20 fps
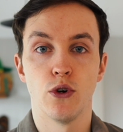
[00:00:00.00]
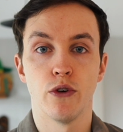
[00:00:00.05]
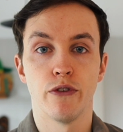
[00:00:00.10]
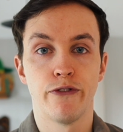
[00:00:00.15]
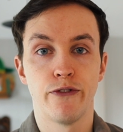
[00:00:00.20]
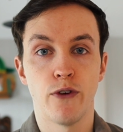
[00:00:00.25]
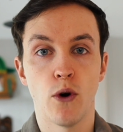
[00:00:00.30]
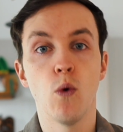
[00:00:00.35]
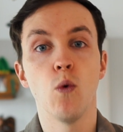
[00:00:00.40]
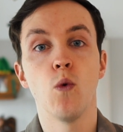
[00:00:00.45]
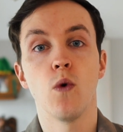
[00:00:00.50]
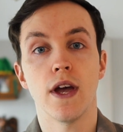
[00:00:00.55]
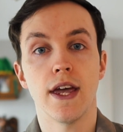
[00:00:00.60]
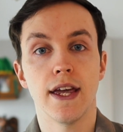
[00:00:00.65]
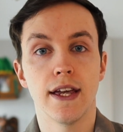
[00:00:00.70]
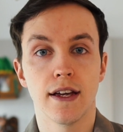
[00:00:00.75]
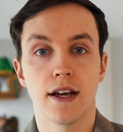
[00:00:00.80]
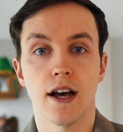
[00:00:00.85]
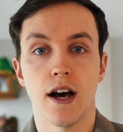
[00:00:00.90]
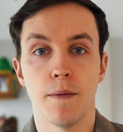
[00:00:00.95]
your full
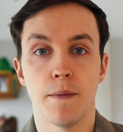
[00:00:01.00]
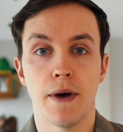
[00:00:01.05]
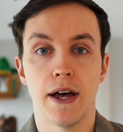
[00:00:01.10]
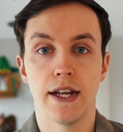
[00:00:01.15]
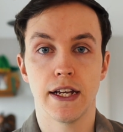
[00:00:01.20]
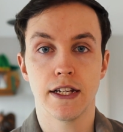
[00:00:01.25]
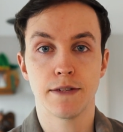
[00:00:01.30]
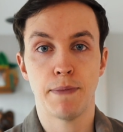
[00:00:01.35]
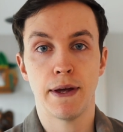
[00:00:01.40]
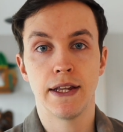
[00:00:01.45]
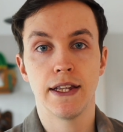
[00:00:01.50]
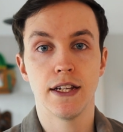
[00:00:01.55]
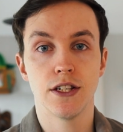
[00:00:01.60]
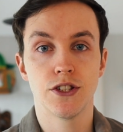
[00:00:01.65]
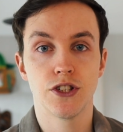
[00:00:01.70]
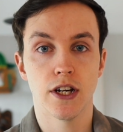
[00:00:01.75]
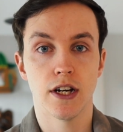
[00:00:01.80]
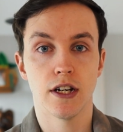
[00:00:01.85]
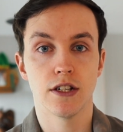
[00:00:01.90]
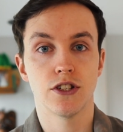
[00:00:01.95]
income and
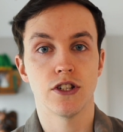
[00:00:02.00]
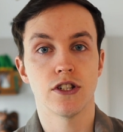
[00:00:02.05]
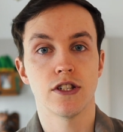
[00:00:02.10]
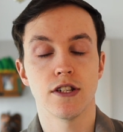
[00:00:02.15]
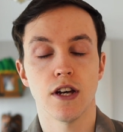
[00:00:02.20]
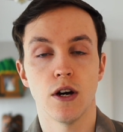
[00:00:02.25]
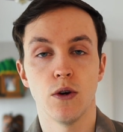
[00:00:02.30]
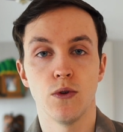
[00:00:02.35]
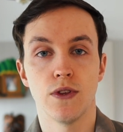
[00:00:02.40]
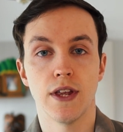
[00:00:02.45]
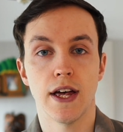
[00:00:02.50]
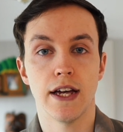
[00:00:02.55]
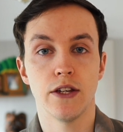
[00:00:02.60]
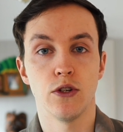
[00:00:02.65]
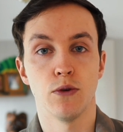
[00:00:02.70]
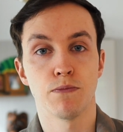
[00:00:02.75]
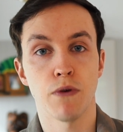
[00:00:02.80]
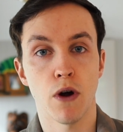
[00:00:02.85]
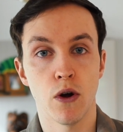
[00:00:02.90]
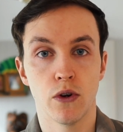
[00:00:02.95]
expenditure just so that
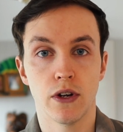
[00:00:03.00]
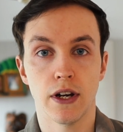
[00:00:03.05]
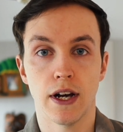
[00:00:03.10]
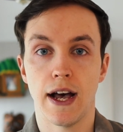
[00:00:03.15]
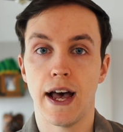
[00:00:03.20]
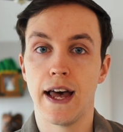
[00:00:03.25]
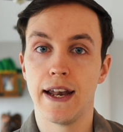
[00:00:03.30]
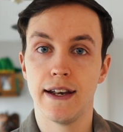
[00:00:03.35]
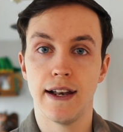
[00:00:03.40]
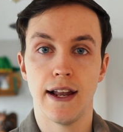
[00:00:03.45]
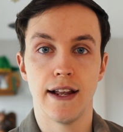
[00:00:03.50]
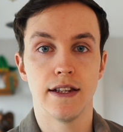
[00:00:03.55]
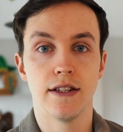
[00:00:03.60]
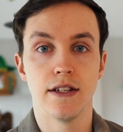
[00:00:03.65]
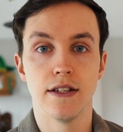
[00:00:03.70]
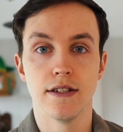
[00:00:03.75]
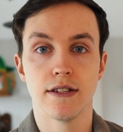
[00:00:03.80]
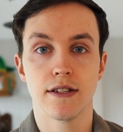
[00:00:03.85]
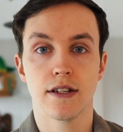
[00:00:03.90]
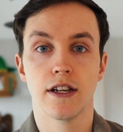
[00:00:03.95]
your broker and
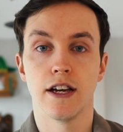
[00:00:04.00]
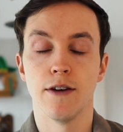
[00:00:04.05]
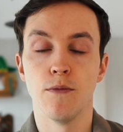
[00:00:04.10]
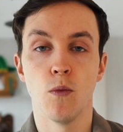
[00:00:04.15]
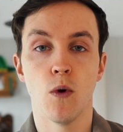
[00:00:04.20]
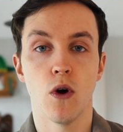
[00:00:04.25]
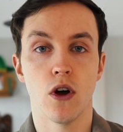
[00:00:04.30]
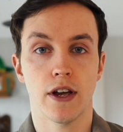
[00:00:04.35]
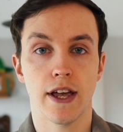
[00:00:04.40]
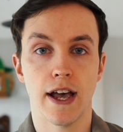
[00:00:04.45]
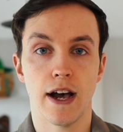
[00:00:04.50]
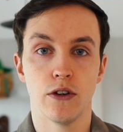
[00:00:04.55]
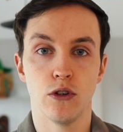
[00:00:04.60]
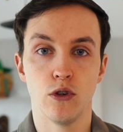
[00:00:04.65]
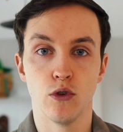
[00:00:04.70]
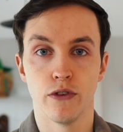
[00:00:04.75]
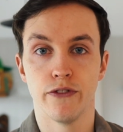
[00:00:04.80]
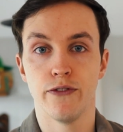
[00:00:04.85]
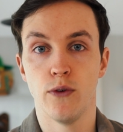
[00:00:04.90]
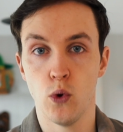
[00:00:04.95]
lenders can work out
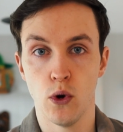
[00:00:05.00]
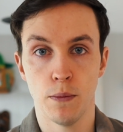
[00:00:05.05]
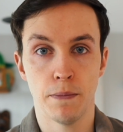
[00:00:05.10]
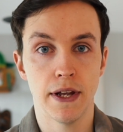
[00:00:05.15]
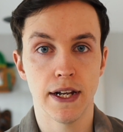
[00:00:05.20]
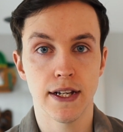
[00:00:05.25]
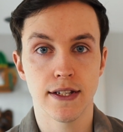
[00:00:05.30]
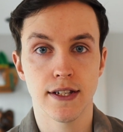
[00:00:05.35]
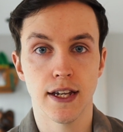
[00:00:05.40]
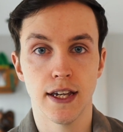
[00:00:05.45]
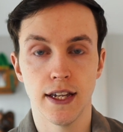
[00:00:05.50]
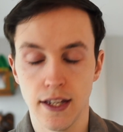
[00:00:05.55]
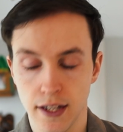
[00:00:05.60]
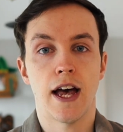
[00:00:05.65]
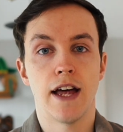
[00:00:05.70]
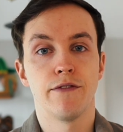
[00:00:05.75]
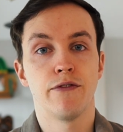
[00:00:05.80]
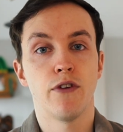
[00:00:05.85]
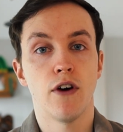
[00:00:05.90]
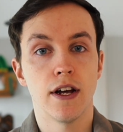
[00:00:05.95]
your affordability.
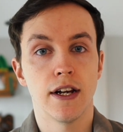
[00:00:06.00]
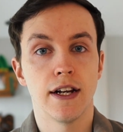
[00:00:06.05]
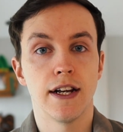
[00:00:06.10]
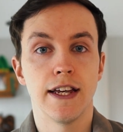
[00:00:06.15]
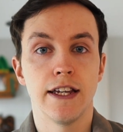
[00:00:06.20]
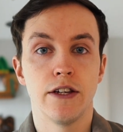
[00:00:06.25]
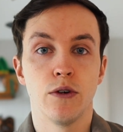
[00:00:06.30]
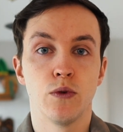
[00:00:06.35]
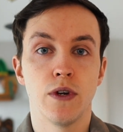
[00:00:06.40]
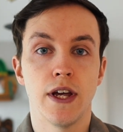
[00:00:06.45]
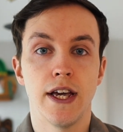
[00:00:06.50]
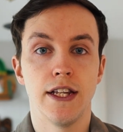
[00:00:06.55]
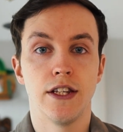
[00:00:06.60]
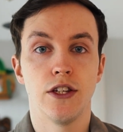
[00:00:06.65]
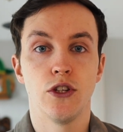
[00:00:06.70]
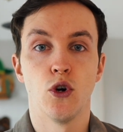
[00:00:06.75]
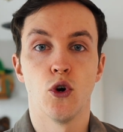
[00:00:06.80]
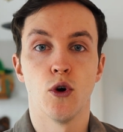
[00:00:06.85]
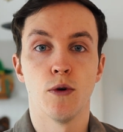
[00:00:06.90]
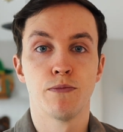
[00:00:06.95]
And finally, you'll need
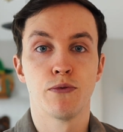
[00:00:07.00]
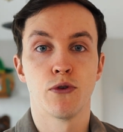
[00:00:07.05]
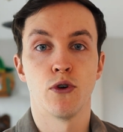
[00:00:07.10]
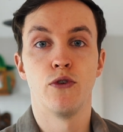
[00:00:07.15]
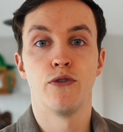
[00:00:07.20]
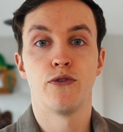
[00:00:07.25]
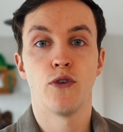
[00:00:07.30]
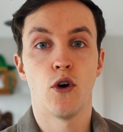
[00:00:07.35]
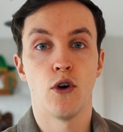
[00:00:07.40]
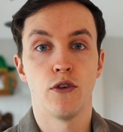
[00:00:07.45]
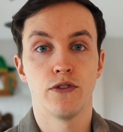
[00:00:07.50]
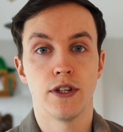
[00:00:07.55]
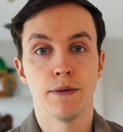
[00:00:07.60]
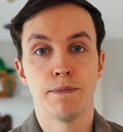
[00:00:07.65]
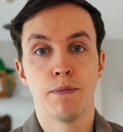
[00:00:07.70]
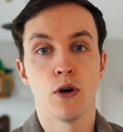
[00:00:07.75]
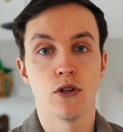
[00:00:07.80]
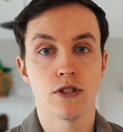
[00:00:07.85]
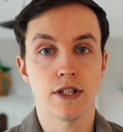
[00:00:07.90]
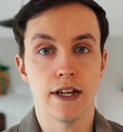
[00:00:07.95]
your proof of
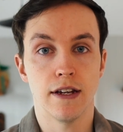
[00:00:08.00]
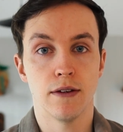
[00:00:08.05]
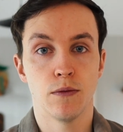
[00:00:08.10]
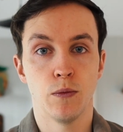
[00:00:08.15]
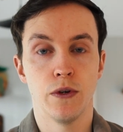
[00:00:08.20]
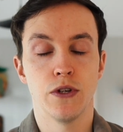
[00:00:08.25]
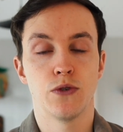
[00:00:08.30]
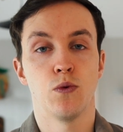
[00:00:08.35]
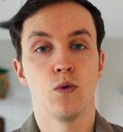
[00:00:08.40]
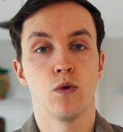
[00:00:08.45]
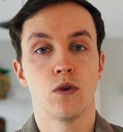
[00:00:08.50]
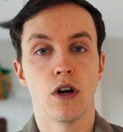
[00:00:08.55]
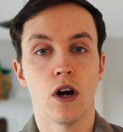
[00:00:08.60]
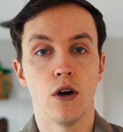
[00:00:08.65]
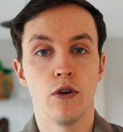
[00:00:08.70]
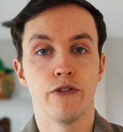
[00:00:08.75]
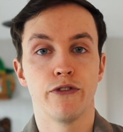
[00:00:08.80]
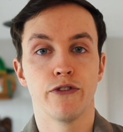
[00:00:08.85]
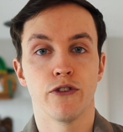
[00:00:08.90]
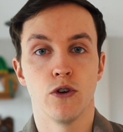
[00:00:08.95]
deposit, which we'll
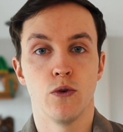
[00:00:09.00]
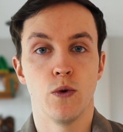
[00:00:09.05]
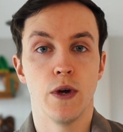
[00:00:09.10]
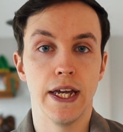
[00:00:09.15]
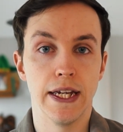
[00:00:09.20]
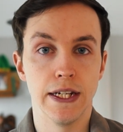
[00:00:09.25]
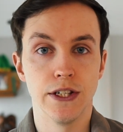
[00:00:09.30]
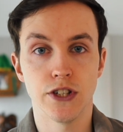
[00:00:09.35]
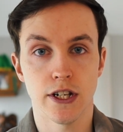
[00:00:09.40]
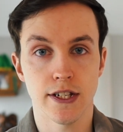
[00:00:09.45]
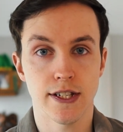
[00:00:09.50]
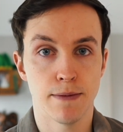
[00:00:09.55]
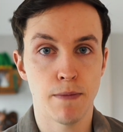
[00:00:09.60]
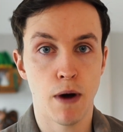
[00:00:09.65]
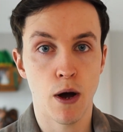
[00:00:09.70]
go through in just a